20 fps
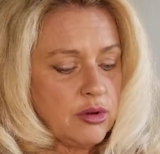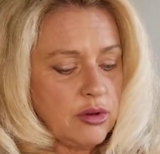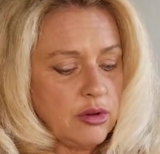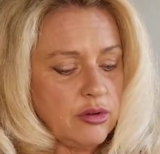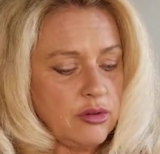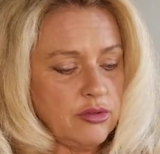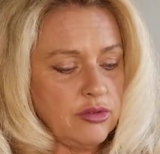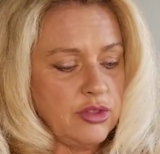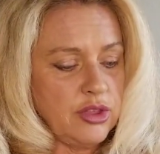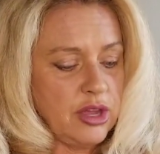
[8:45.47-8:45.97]

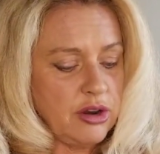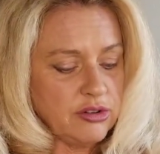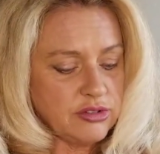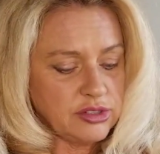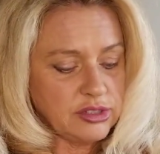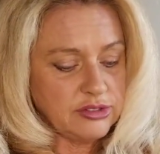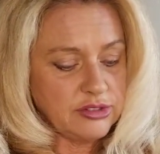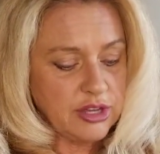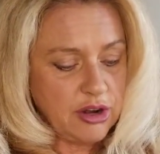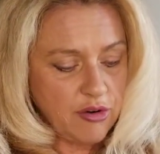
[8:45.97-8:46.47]

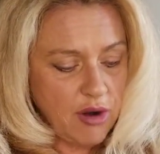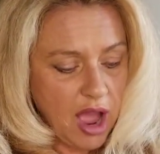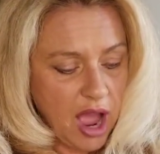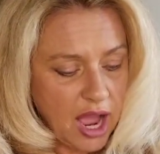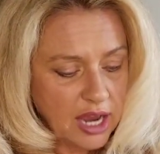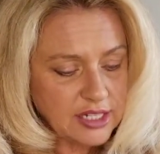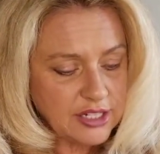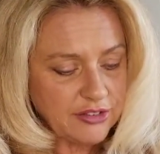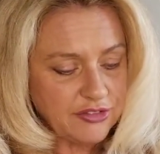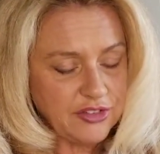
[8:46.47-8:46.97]
There
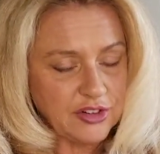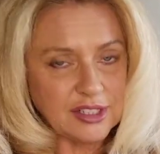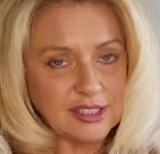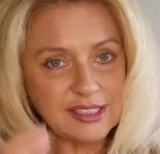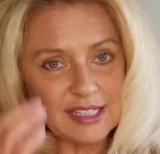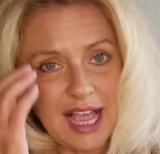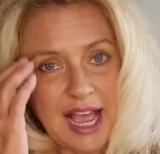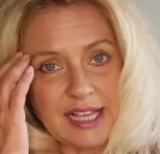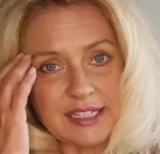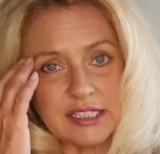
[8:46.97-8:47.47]
are different
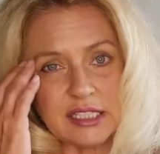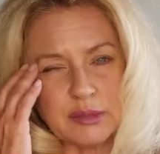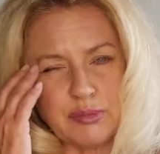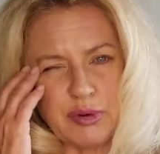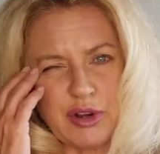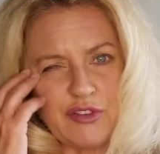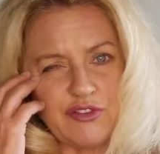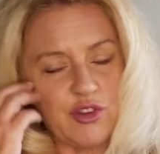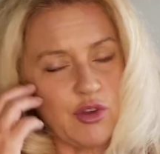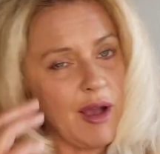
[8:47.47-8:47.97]
sizes, but
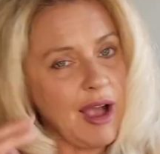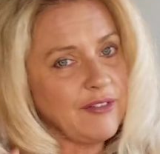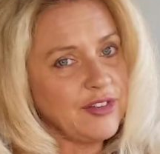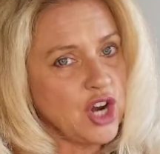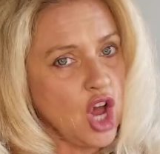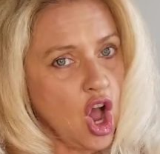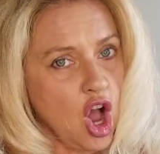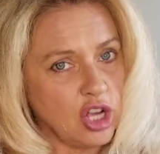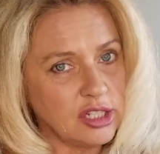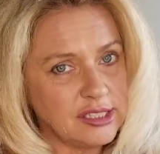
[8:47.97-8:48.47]
if you have an
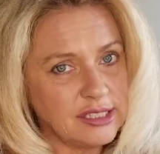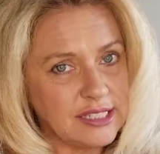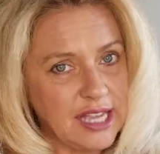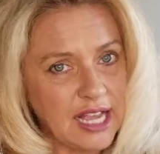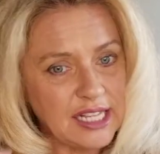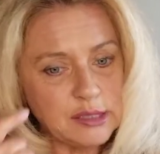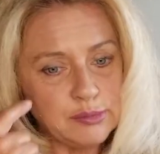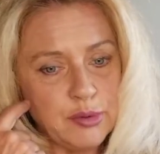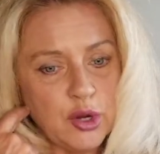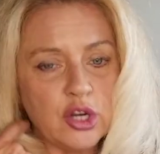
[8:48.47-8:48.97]
odd
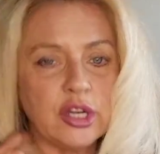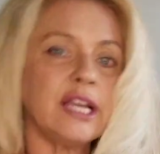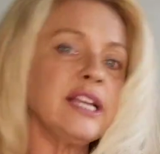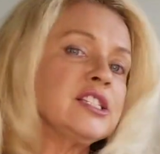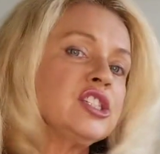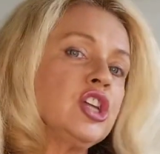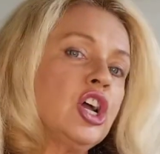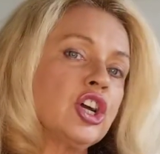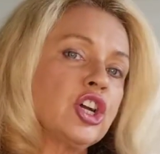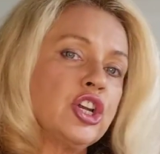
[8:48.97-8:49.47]
size book, it's
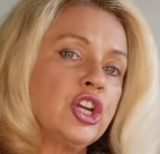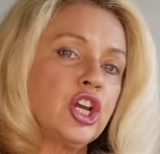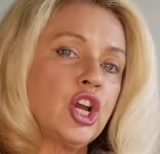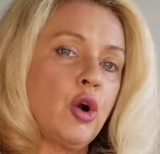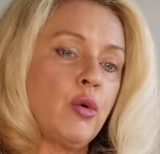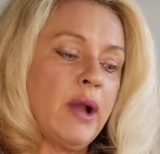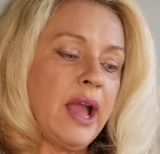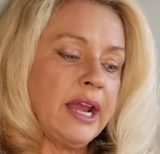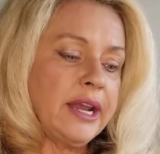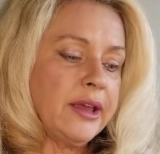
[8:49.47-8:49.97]
not going to go
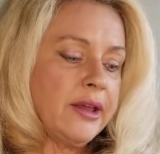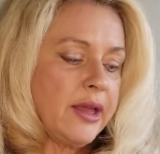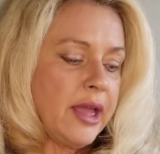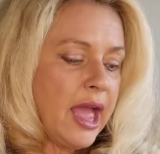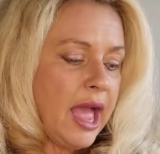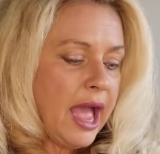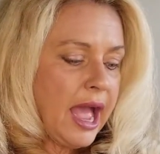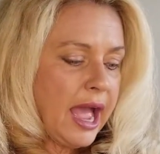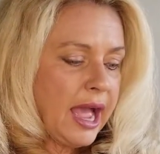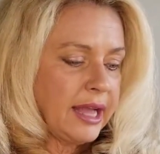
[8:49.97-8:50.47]
in.
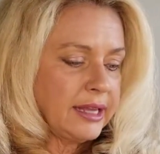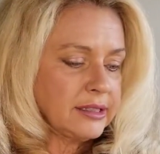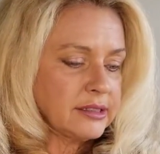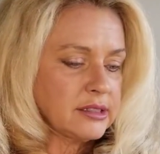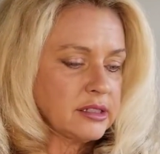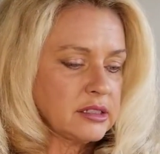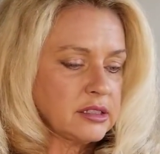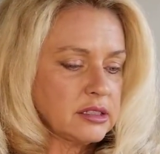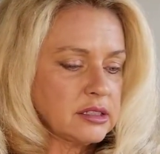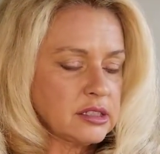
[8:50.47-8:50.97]
And
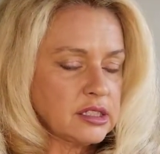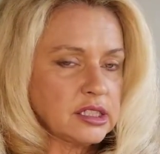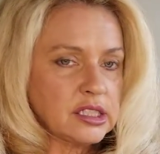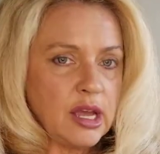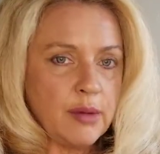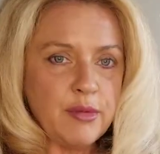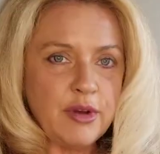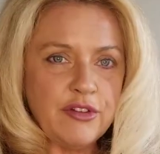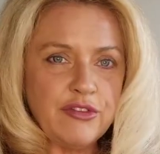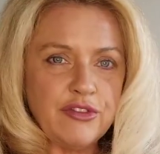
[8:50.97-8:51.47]

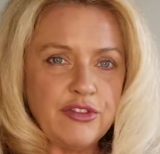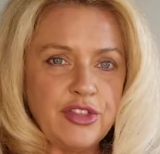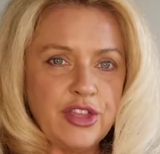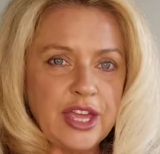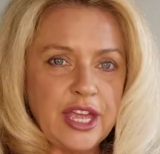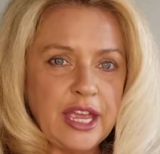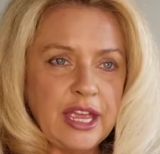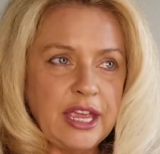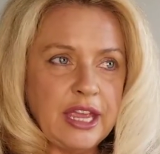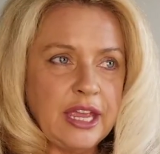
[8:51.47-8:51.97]
some of
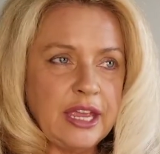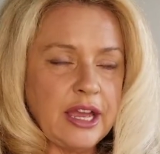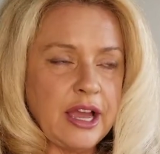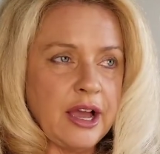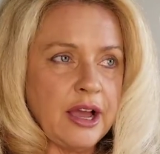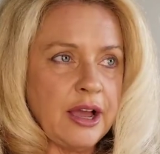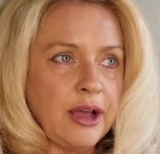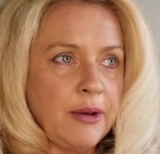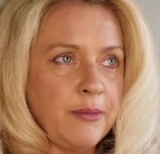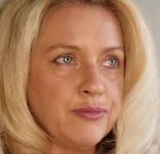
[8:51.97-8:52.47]
the
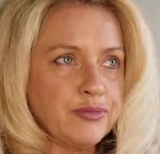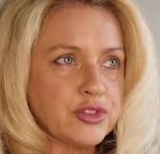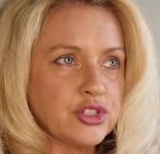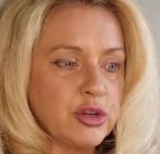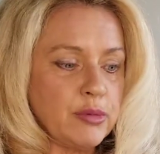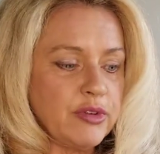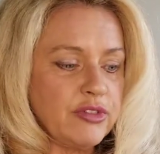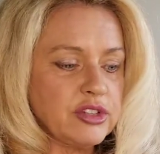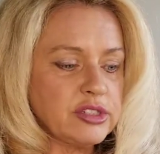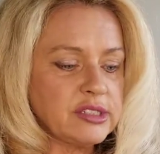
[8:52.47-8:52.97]

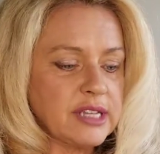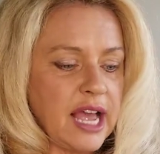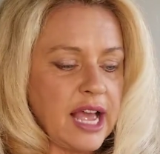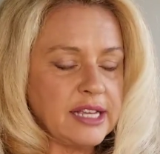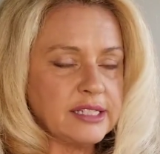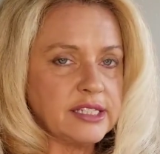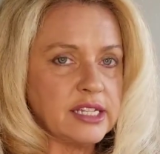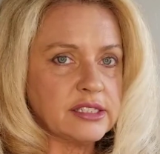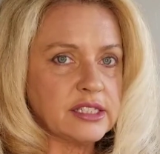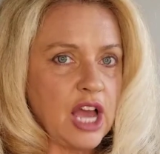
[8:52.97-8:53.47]

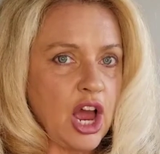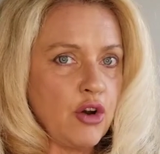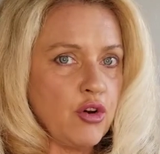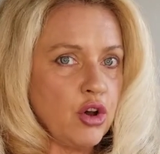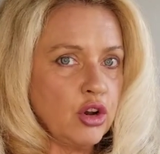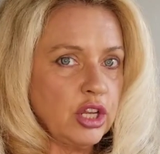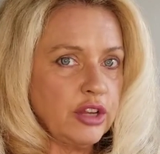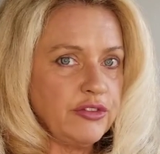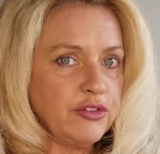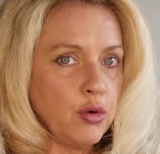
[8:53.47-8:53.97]
sizes are
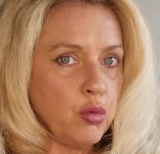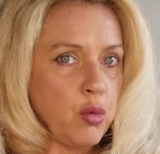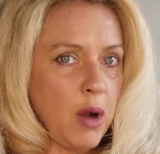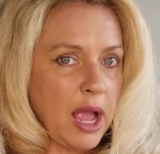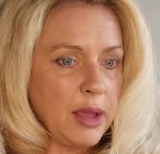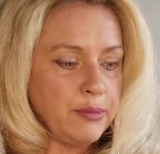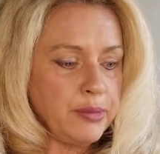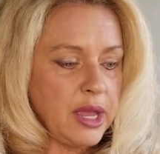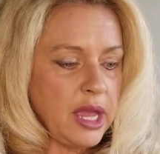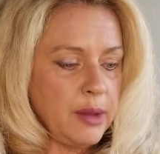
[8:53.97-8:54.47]
only for
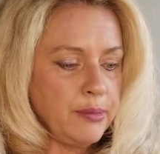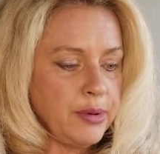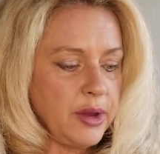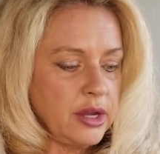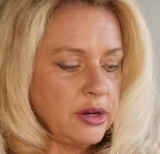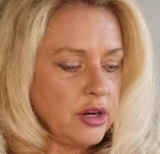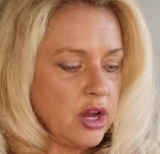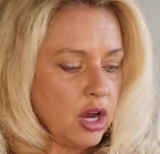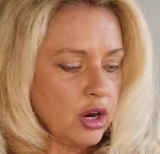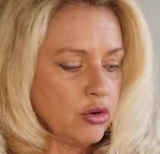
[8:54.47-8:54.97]
white paper,
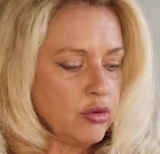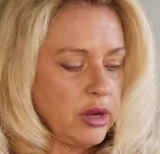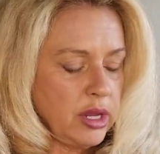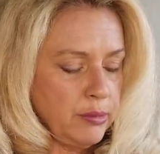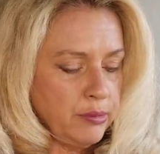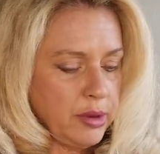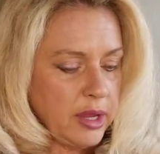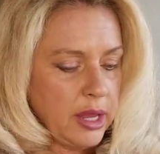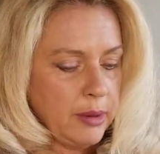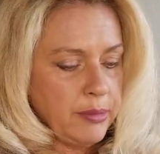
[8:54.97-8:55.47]
not cream
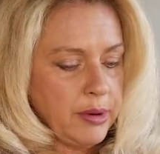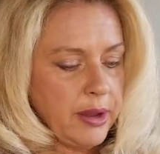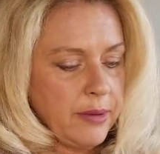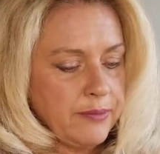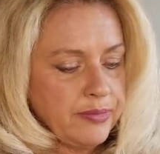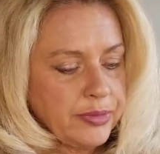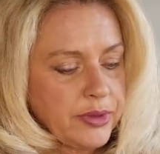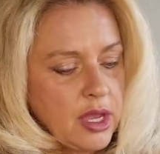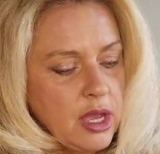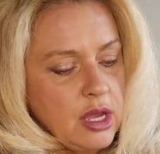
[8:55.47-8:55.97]
paper.
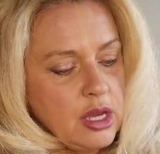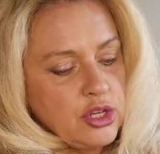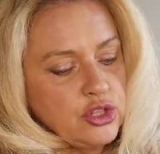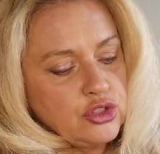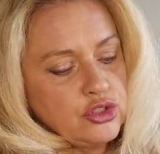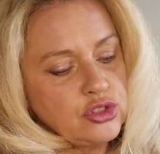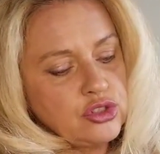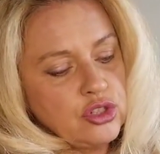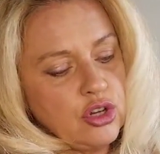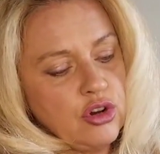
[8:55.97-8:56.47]

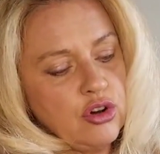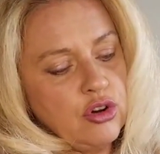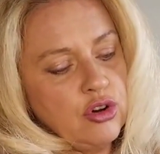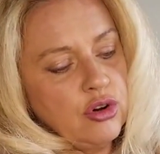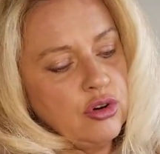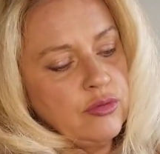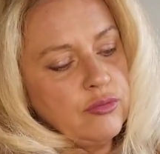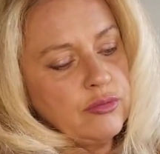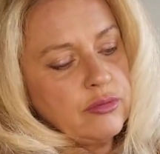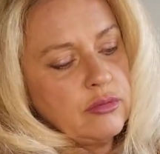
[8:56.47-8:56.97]

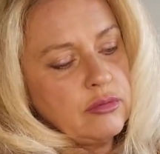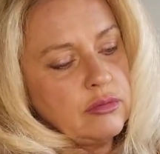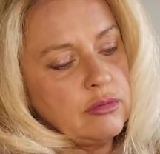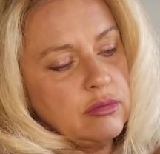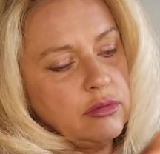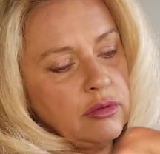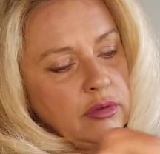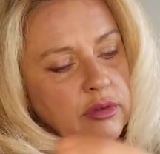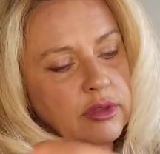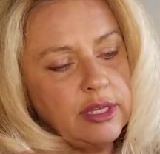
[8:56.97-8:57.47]
So
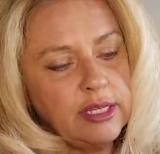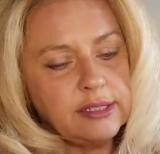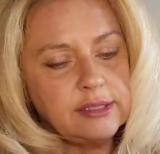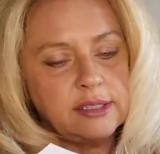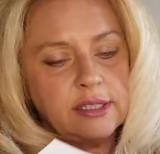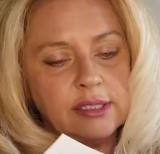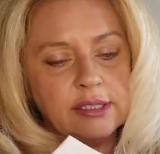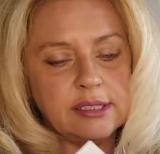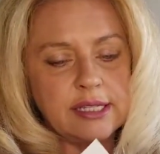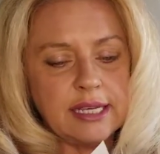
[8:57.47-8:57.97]
this
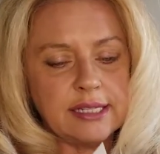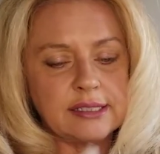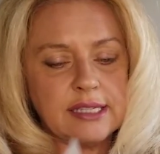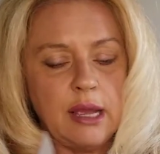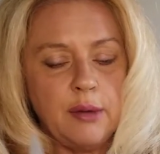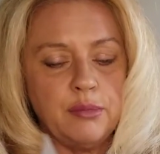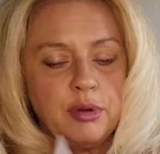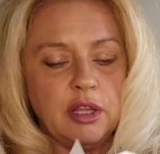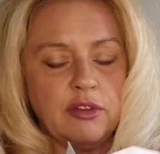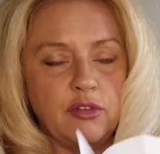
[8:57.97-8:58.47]
is an
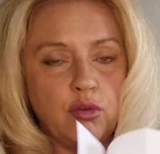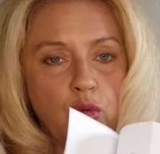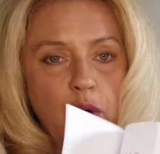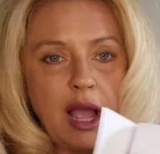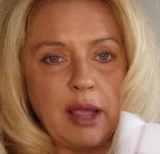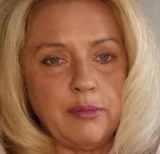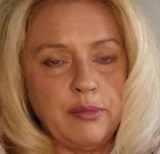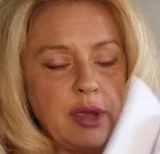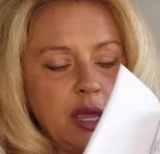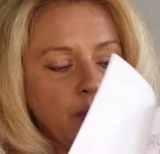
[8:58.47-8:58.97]
example of a
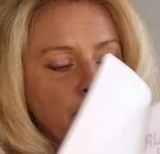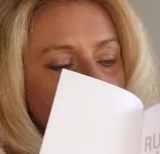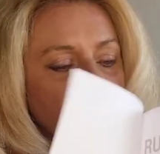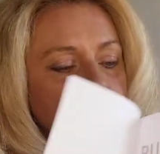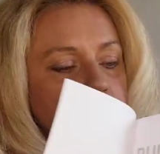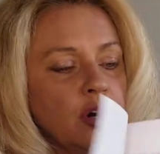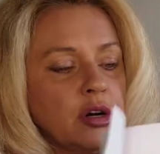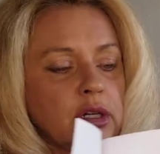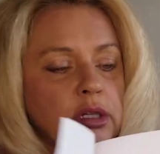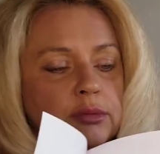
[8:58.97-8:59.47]
white paper
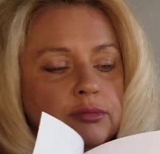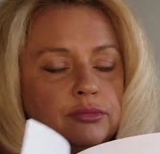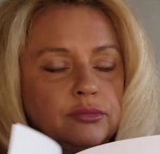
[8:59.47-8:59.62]
book.